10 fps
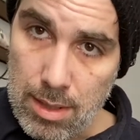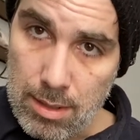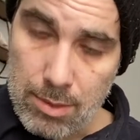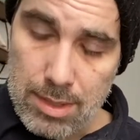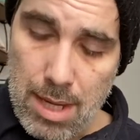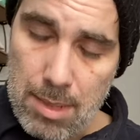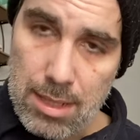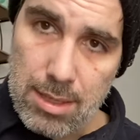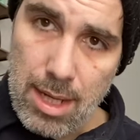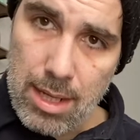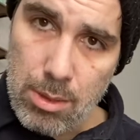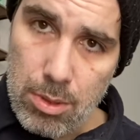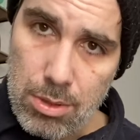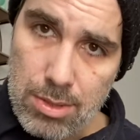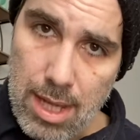with that being said, he would
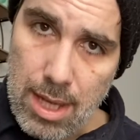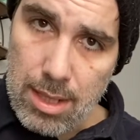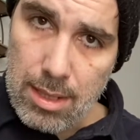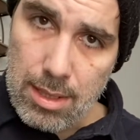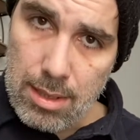use that.